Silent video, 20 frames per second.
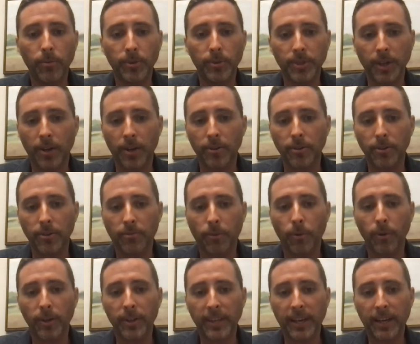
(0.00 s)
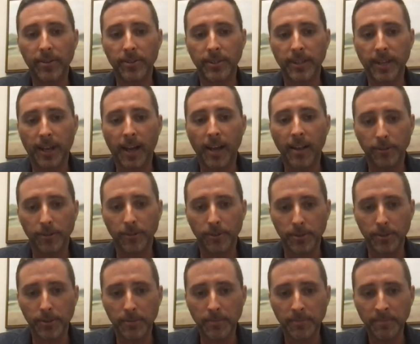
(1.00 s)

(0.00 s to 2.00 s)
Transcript: was under $40,000.